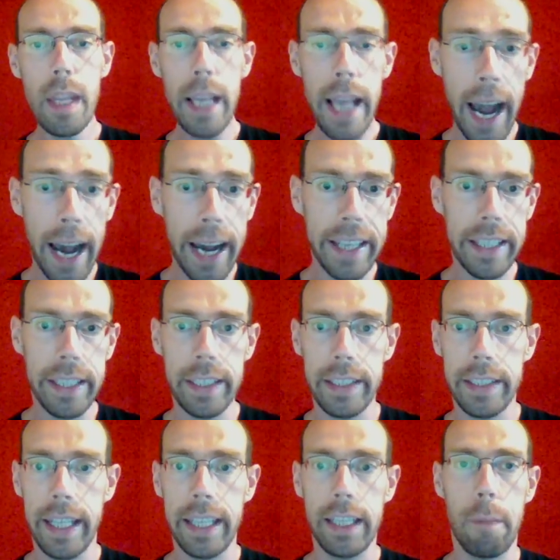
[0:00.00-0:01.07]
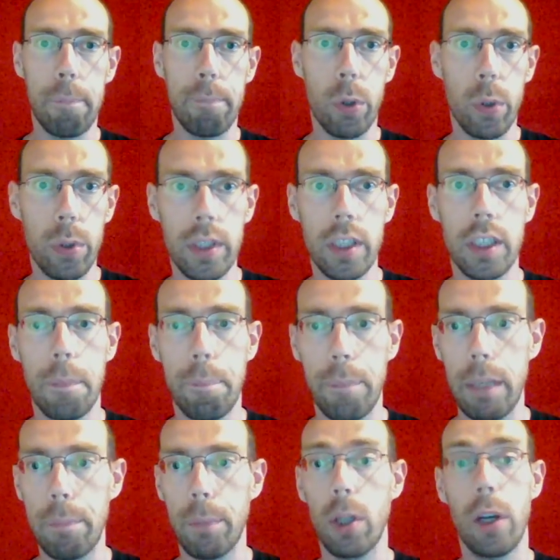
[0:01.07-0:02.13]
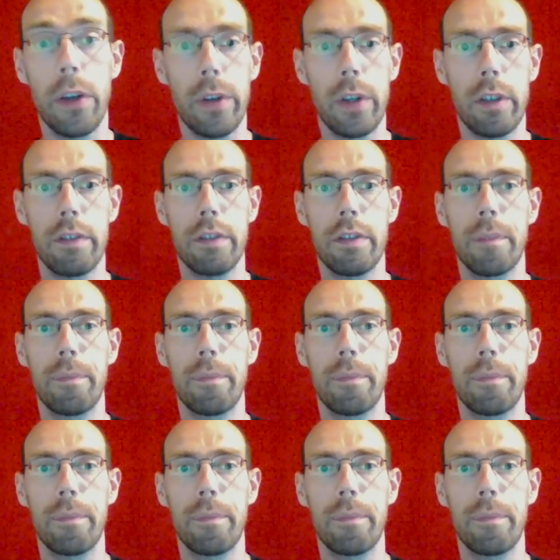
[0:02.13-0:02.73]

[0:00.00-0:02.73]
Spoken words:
higher than the poorest people on earth.